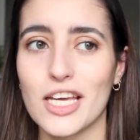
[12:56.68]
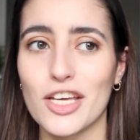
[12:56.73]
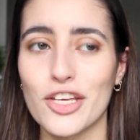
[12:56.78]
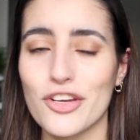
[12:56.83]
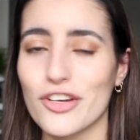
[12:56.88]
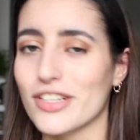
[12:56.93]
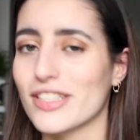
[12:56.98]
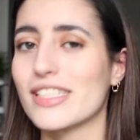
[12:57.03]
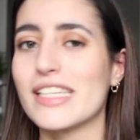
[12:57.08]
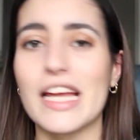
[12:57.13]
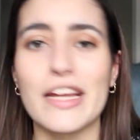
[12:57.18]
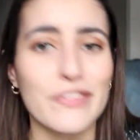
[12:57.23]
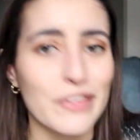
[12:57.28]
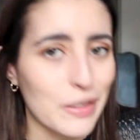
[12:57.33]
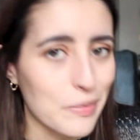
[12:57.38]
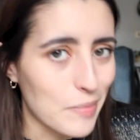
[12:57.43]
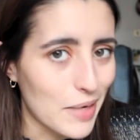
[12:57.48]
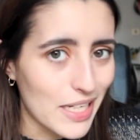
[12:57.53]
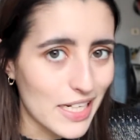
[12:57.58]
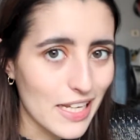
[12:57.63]
you're
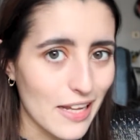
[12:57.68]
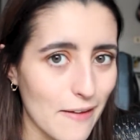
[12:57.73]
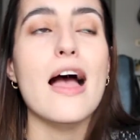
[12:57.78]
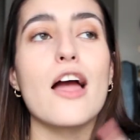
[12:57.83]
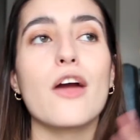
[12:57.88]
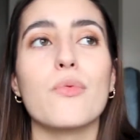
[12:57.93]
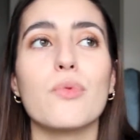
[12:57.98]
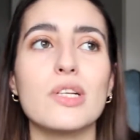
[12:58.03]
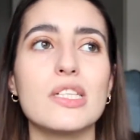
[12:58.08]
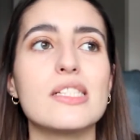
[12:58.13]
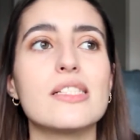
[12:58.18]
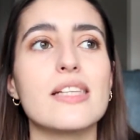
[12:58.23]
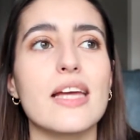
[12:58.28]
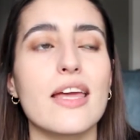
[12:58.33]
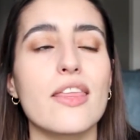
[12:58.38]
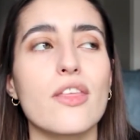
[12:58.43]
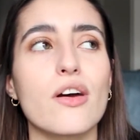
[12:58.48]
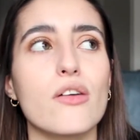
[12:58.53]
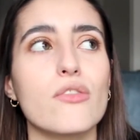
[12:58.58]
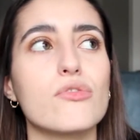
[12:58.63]
saving money. I would
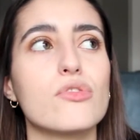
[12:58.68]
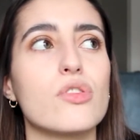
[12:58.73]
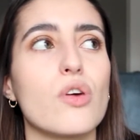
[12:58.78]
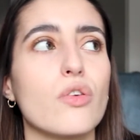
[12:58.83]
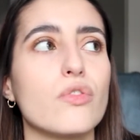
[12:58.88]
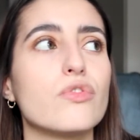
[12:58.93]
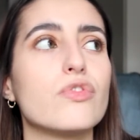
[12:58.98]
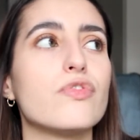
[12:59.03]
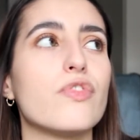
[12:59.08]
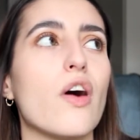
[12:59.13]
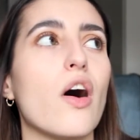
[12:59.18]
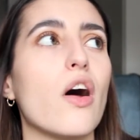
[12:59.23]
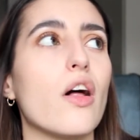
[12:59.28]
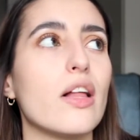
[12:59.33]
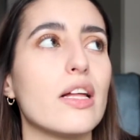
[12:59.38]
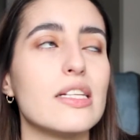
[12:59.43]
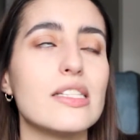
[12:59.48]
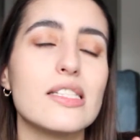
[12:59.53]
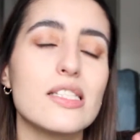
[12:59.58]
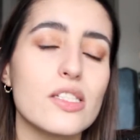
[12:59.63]
say though, don't fall
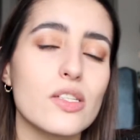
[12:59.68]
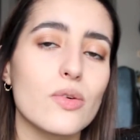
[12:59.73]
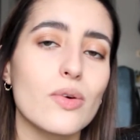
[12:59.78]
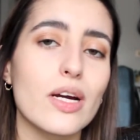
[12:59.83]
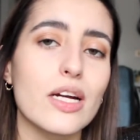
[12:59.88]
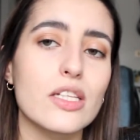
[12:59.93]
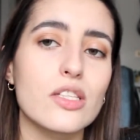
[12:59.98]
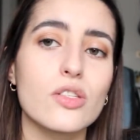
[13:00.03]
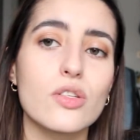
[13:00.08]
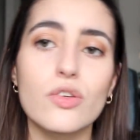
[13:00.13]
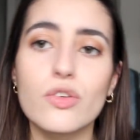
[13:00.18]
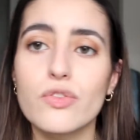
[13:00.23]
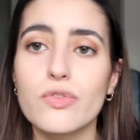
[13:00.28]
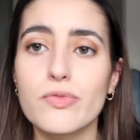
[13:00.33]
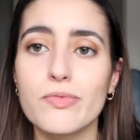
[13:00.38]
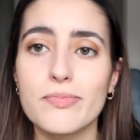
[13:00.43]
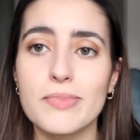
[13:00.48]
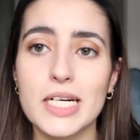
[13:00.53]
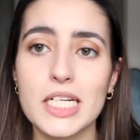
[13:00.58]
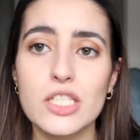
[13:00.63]
into it too
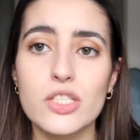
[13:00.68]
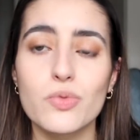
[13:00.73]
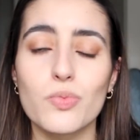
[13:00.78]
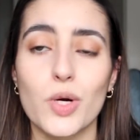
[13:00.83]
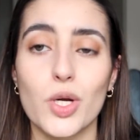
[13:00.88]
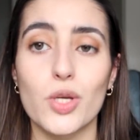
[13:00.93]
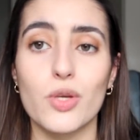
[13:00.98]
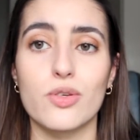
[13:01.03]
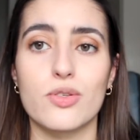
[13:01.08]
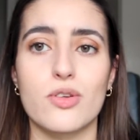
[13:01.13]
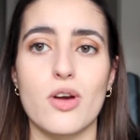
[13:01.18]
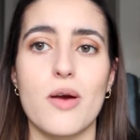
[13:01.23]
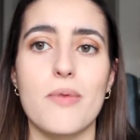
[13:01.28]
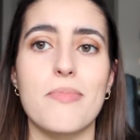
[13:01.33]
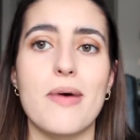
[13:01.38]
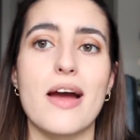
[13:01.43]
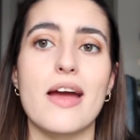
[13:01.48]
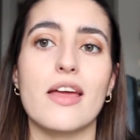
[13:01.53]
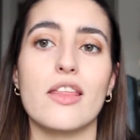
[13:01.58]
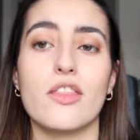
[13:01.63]
much where you start
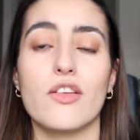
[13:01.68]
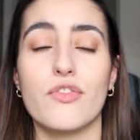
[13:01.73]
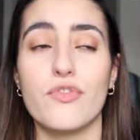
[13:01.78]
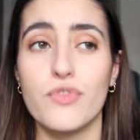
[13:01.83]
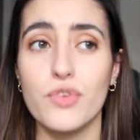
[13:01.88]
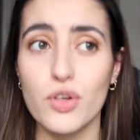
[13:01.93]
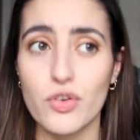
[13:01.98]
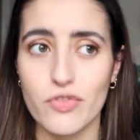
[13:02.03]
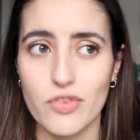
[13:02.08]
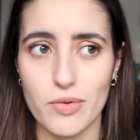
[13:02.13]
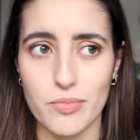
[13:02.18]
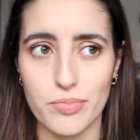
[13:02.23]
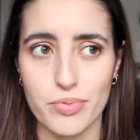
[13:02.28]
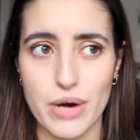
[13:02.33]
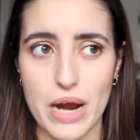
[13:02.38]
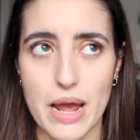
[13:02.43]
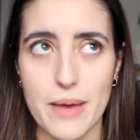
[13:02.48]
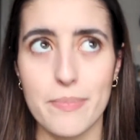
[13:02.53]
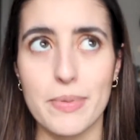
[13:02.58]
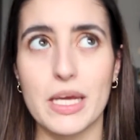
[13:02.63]
buying the food from
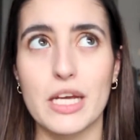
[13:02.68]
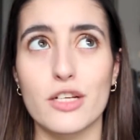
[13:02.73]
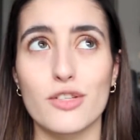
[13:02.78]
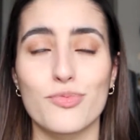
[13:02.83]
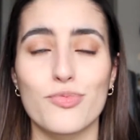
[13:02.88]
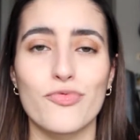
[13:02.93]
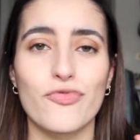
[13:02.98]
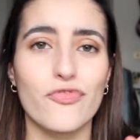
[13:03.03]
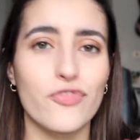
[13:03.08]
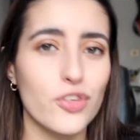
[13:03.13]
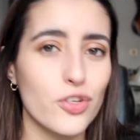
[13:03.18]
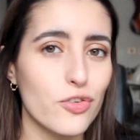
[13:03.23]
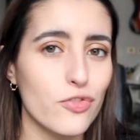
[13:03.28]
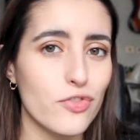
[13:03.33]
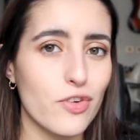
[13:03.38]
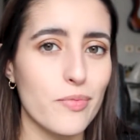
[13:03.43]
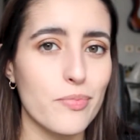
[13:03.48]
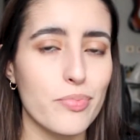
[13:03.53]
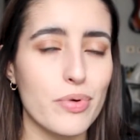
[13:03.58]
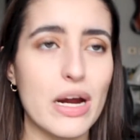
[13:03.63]
Pret, because food
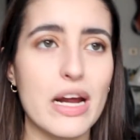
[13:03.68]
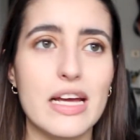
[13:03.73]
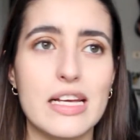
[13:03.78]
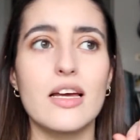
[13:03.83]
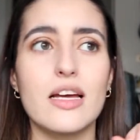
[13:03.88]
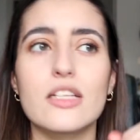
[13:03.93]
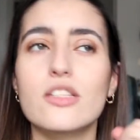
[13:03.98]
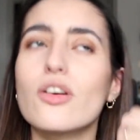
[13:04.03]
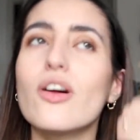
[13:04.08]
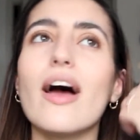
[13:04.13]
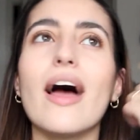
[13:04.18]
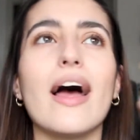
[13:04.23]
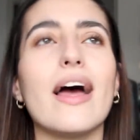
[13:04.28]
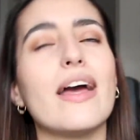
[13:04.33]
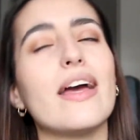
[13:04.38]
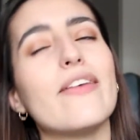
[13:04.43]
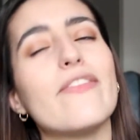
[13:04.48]
from Pret, it's not